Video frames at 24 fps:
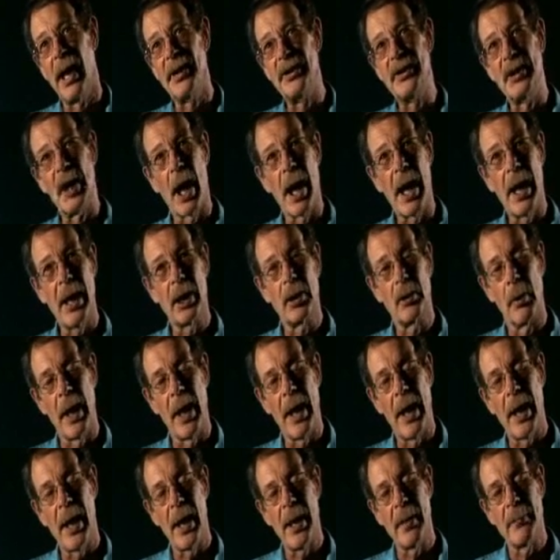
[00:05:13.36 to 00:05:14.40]

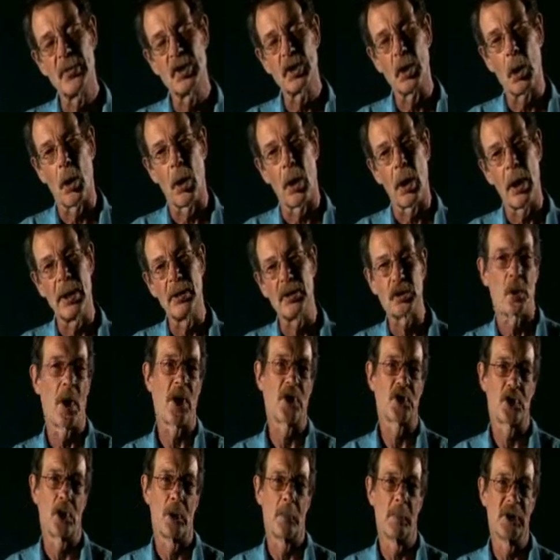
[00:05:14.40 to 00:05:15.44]
diagrams or
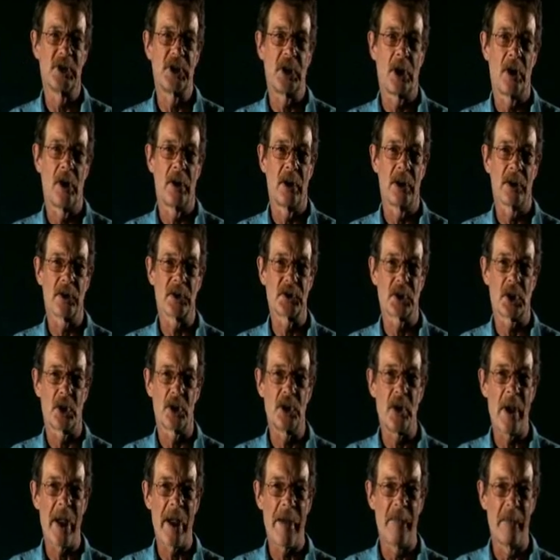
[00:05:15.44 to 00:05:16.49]
instructional materials. So
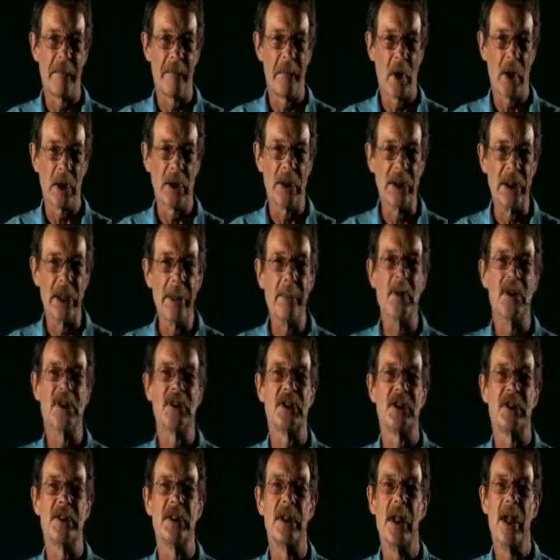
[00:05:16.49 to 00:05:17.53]
you have a very
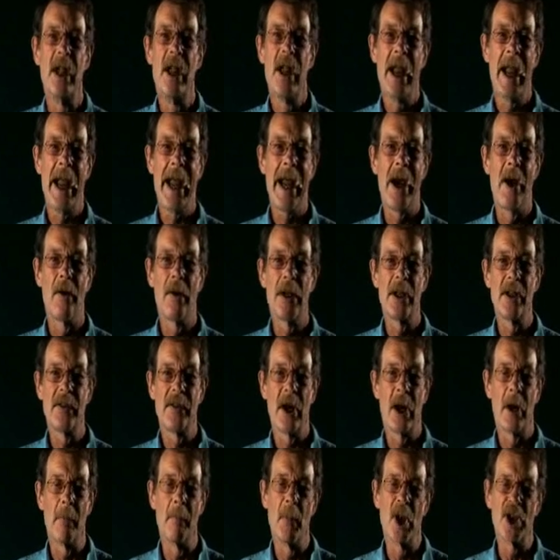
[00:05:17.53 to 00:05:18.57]
limited area
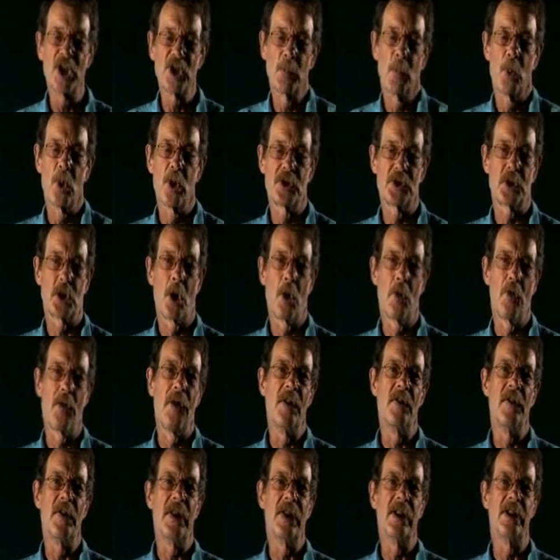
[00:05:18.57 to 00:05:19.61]
there, much more so
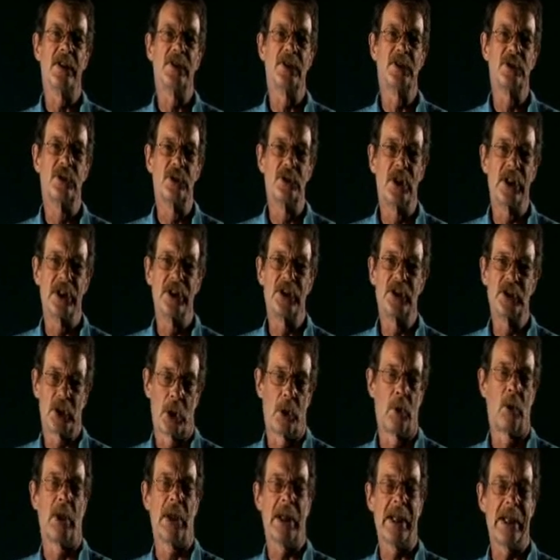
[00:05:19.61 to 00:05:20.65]
than the
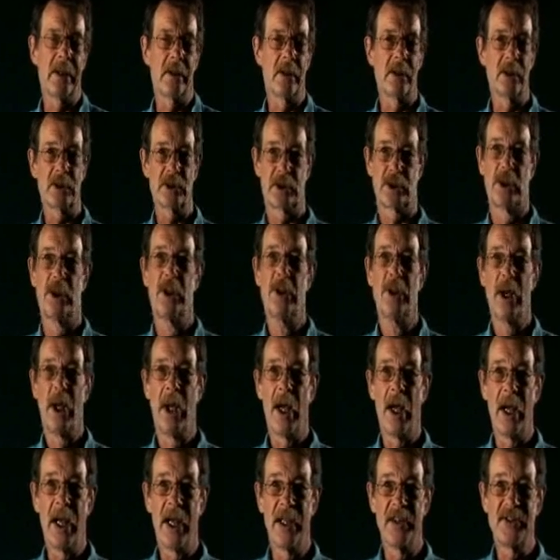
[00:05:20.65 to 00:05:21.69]
general English
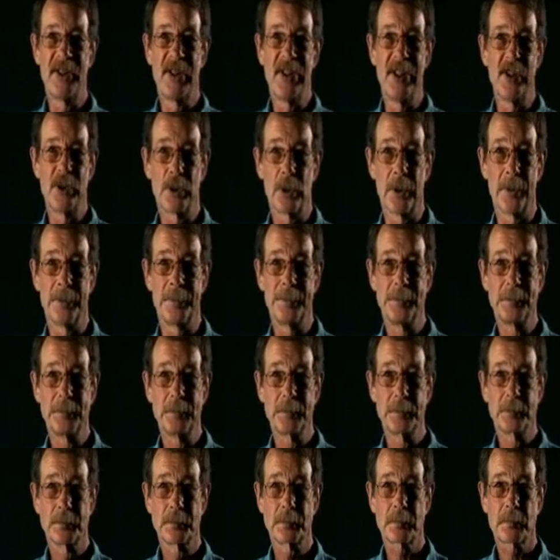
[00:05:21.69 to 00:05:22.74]
teacher.
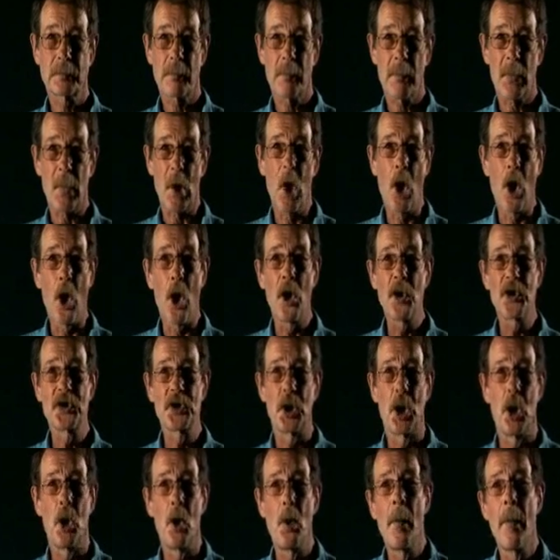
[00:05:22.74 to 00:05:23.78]

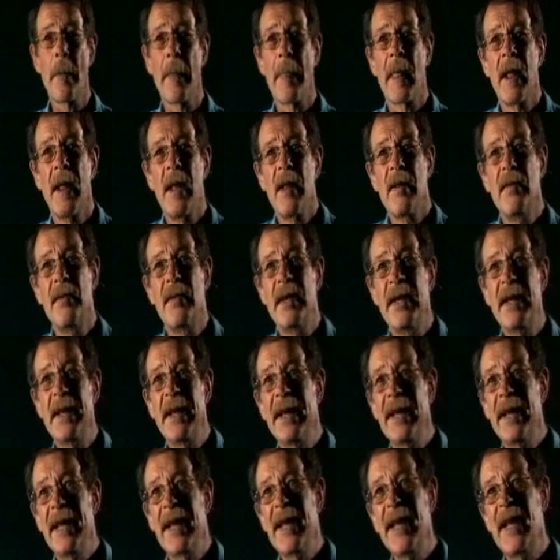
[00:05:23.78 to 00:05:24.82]
Also,
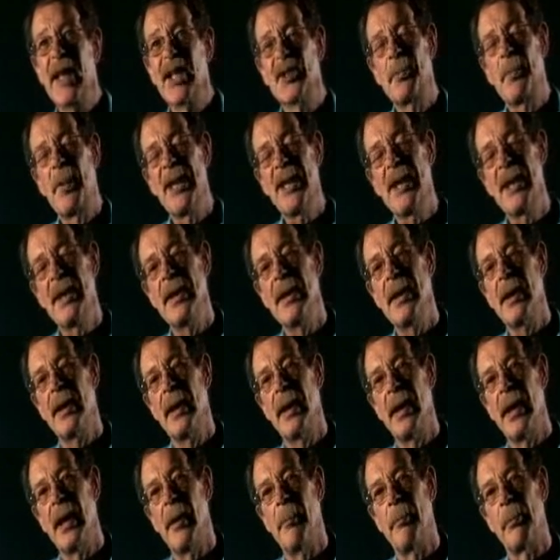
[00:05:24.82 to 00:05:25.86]
the
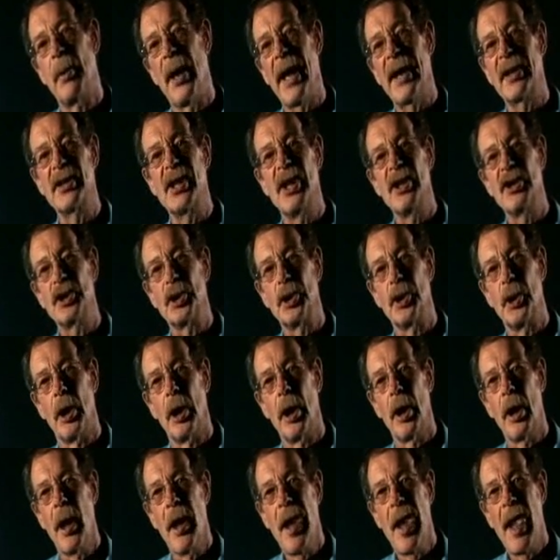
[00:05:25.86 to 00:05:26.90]
ESP
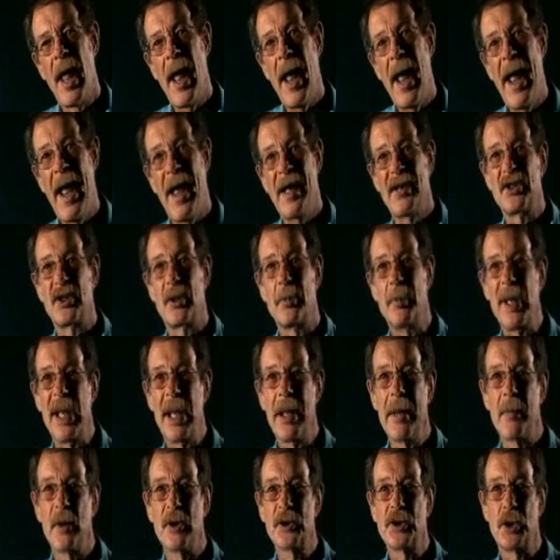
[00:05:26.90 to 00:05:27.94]
practitioner has to be
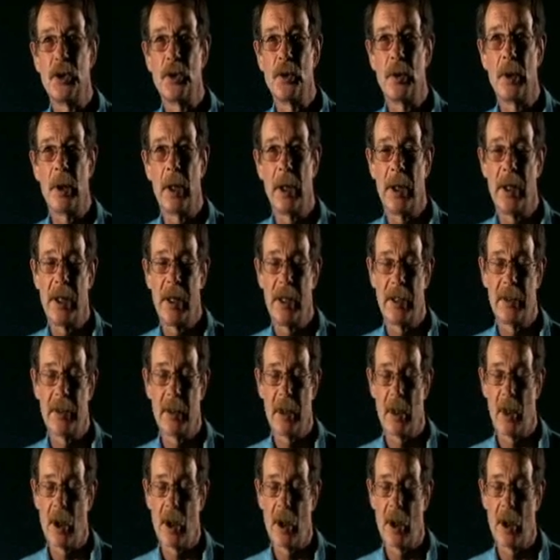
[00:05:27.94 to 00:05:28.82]
able to,